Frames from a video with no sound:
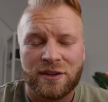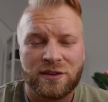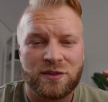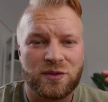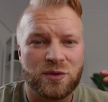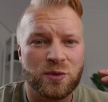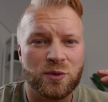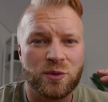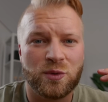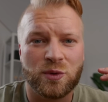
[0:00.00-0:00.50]

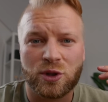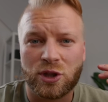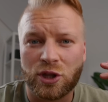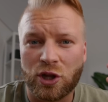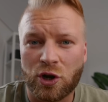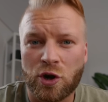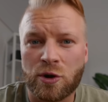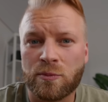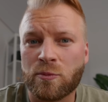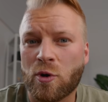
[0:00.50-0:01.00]
to
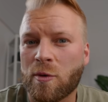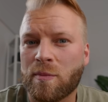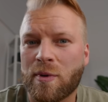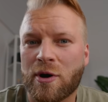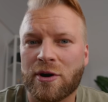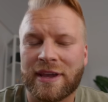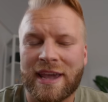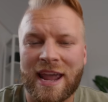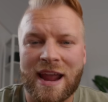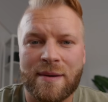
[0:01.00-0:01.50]
learn more
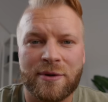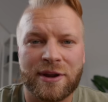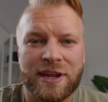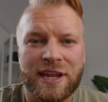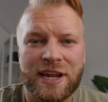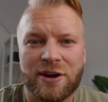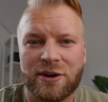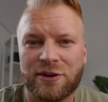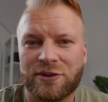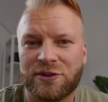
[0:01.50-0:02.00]
about camera
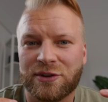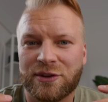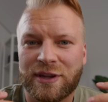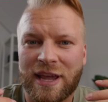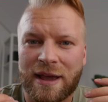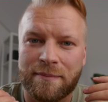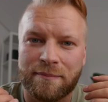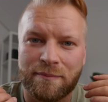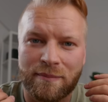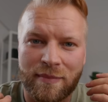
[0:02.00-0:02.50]
gear, to
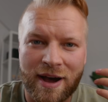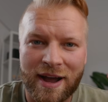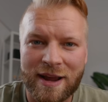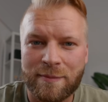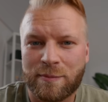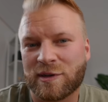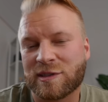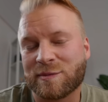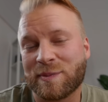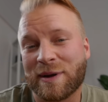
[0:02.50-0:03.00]
get my
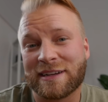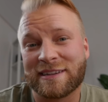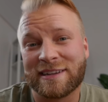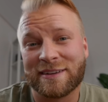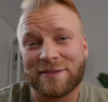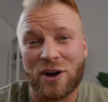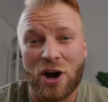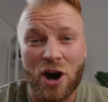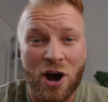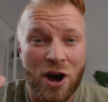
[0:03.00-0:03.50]

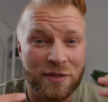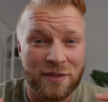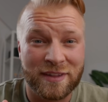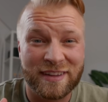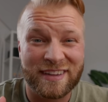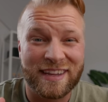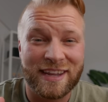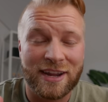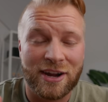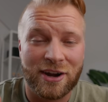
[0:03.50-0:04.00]
perspective on the
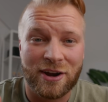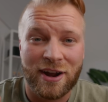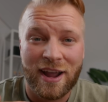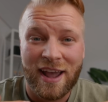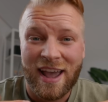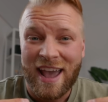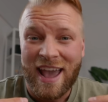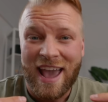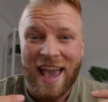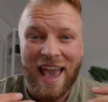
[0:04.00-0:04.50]
gear,
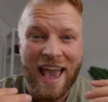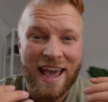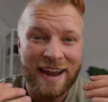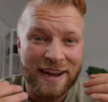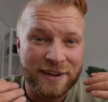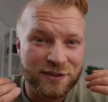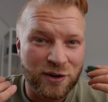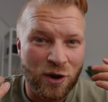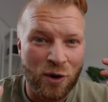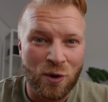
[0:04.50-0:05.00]
and
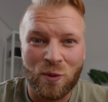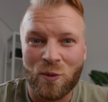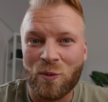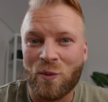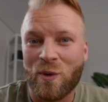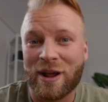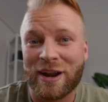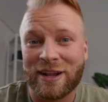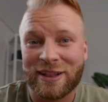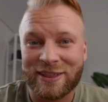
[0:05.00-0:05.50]
I don't
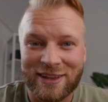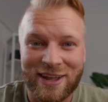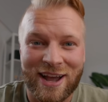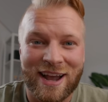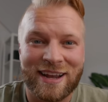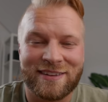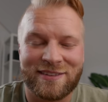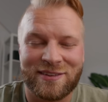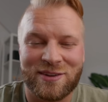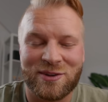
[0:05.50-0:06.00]
wanna
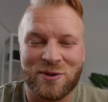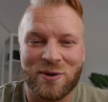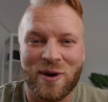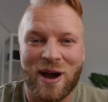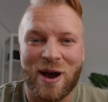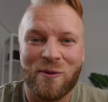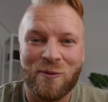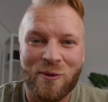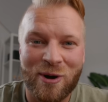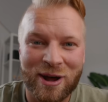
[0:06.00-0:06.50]
lie to you.
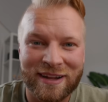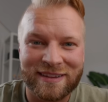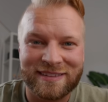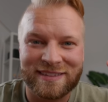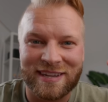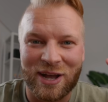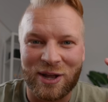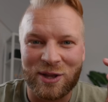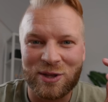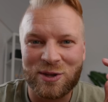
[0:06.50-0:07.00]
I wanna
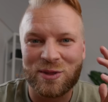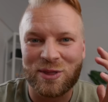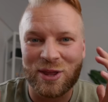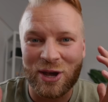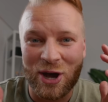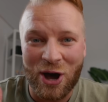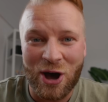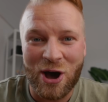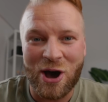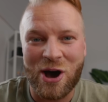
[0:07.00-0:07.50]
tell you
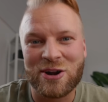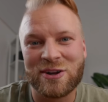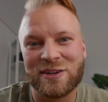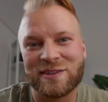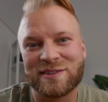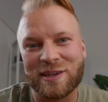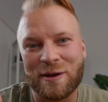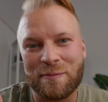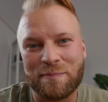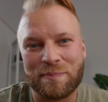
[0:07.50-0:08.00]
the
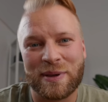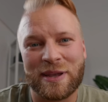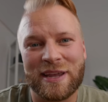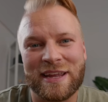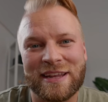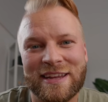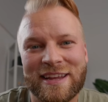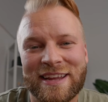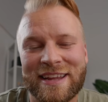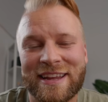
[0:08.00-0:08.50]
honest
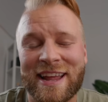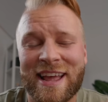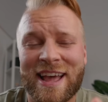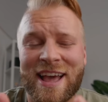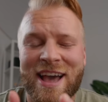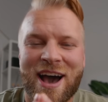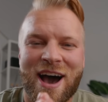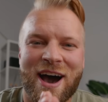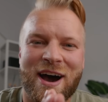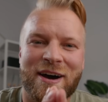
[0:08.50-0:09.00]
opinion
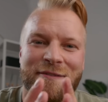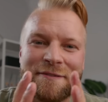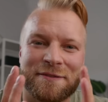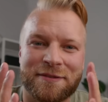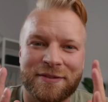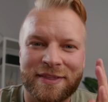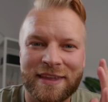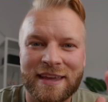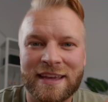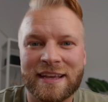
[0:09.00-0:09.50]
of
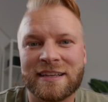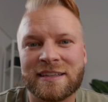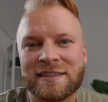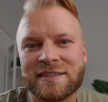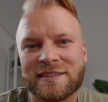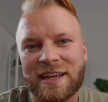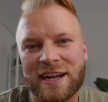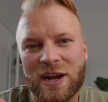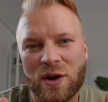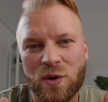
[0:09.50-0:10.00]

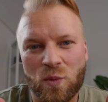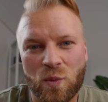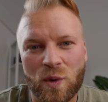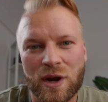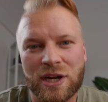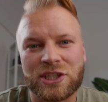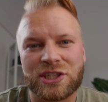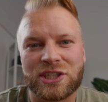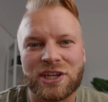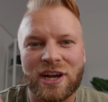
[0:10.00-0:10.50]
things that I
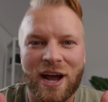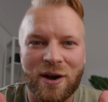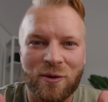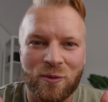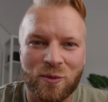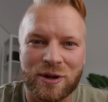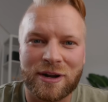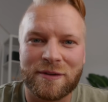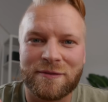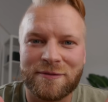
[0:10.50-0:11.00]
wish I
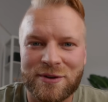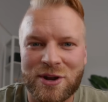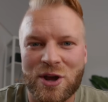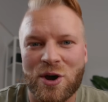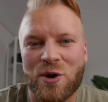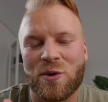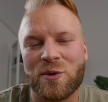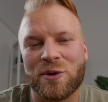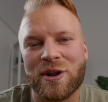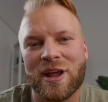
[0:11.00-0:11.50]
would have
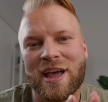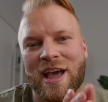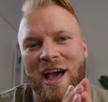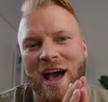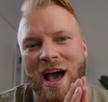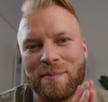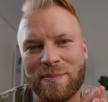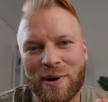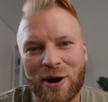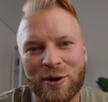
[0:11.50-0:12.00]
known
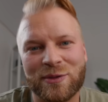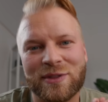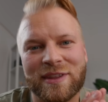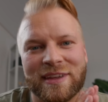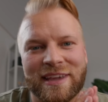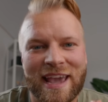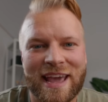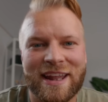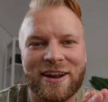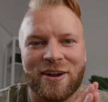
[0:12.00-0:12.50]
about the
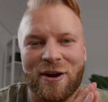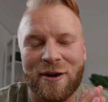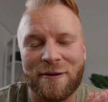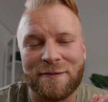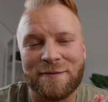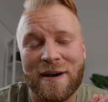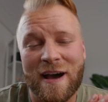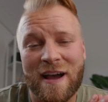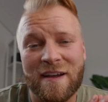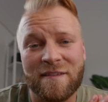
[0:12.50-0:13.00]
Canon
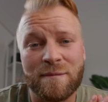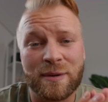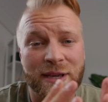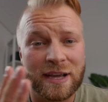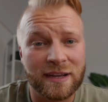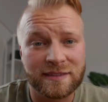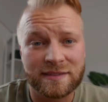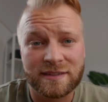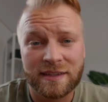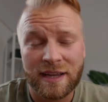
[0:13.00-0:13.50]
R5
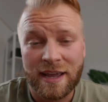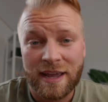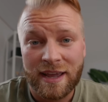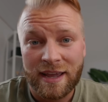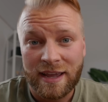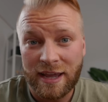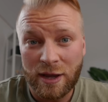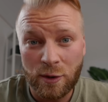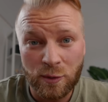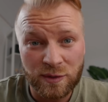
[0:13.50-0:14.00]
because
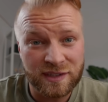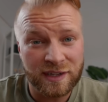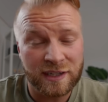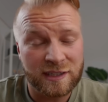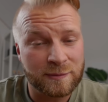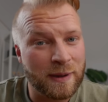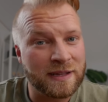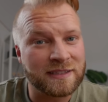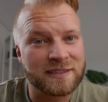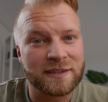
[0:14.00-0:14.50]
it was an
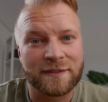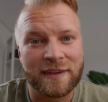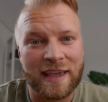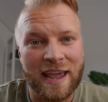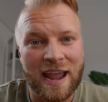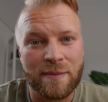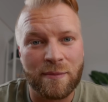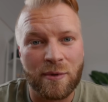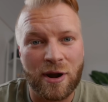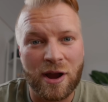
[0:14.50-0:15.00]
expensive
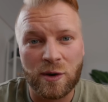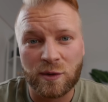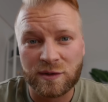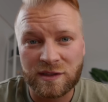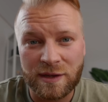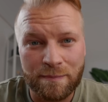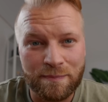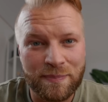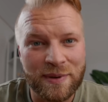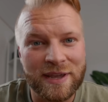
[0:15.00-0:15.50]
camera. It was
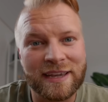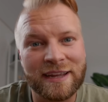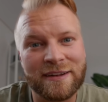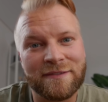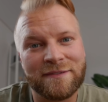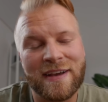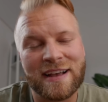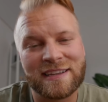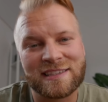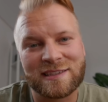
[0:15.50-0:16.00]
a big
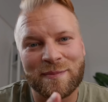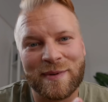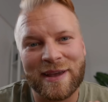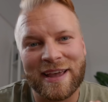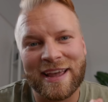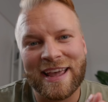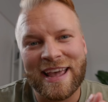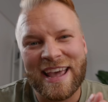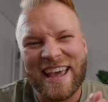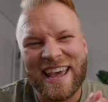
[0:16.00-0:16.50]

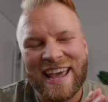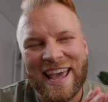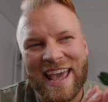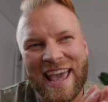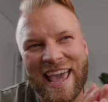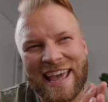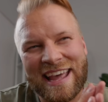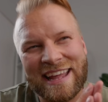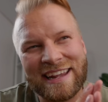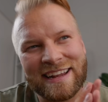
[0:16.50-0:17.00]
investment.
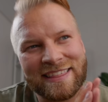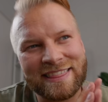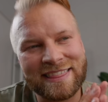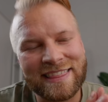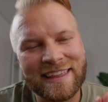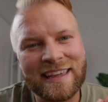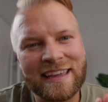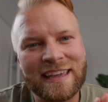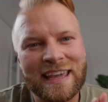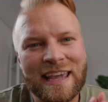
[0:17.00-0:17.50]
And I
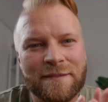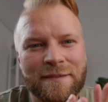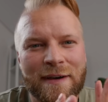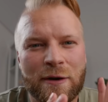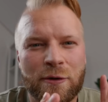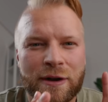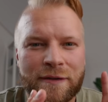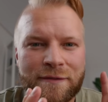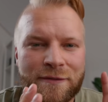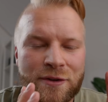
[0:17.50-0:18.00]
think if I
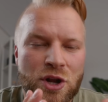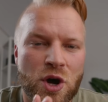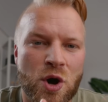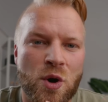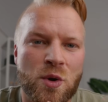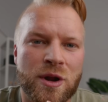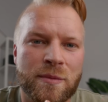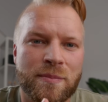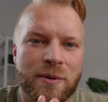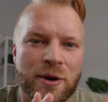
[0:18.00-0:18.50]
would have
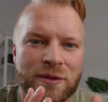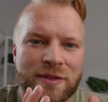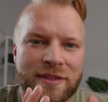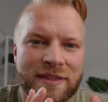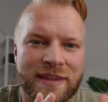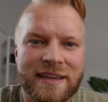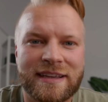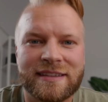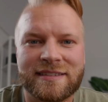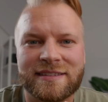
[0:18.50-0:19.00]
known about
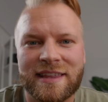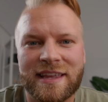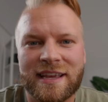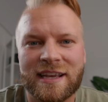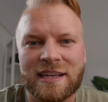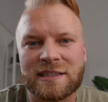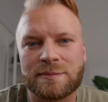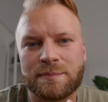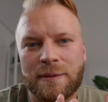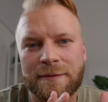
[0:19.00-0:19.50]
these
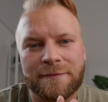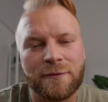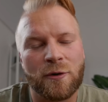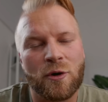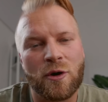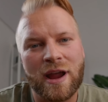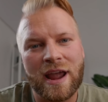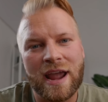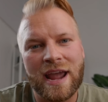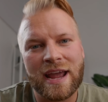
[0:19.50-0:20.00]
things
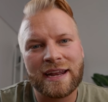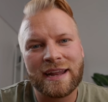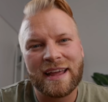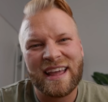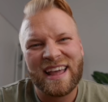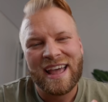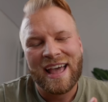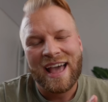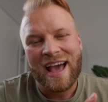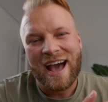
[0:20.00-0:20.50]
beforehand,
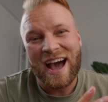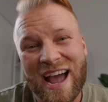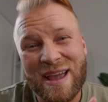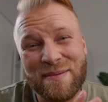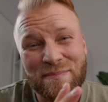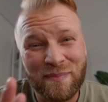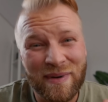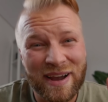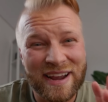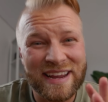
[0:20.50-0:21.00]
I
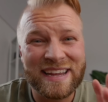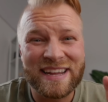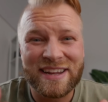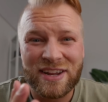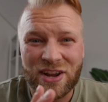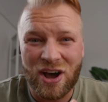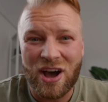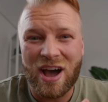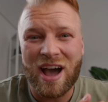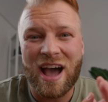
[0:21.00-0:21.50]
might
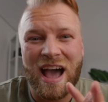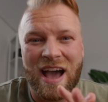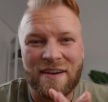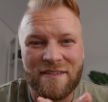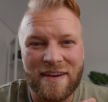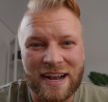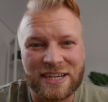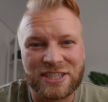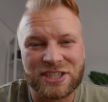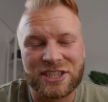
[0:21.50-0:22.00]
not have
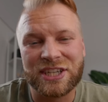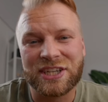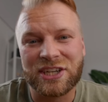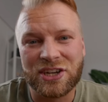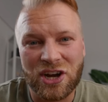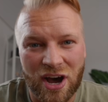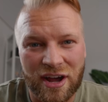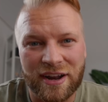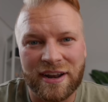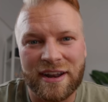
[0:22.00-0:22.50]
actually
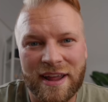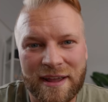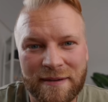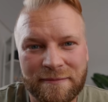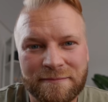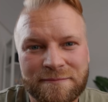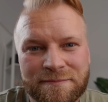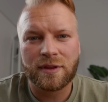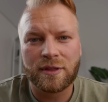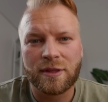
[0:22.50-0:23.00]
gotten it.
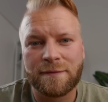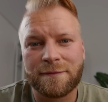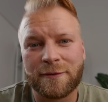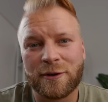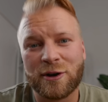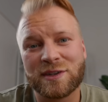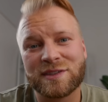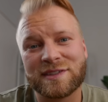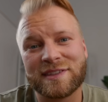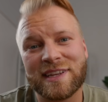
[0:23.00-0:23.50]
The
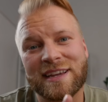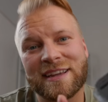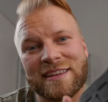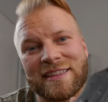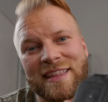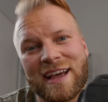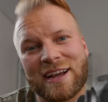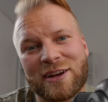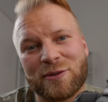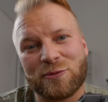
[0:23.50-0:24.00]
first thing
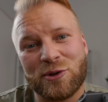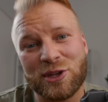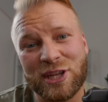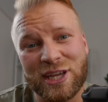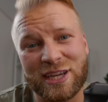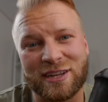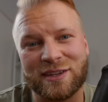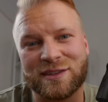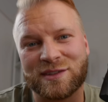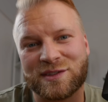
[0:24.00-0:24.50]
that really
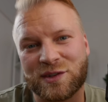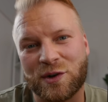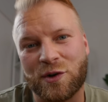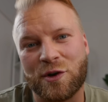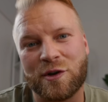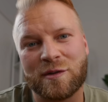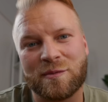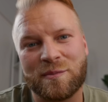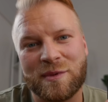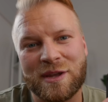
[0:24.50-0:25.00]

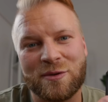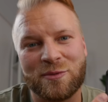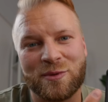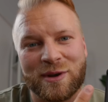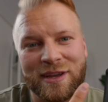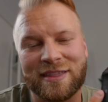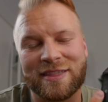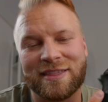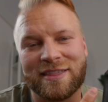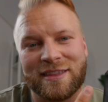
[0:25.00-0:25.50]
concerned me
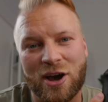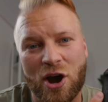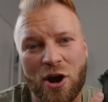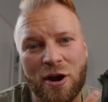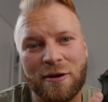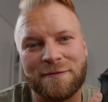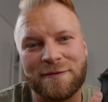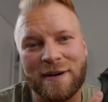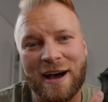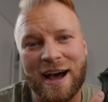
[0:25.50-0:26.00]
with the
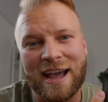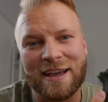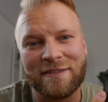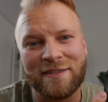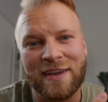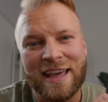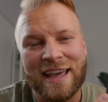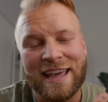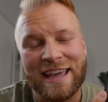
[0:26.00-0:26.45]
R5